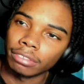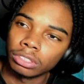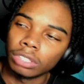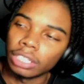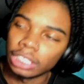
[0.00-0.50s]

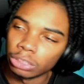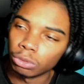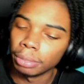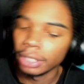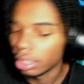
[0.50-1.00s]
to. This
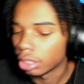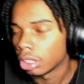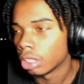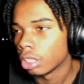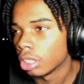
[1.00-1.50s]
would be it.
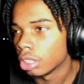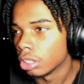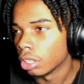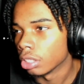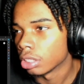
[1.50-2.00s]

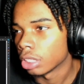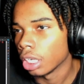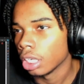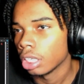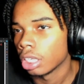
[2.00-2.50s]
You know what I'm
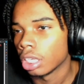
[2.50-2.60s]
saying?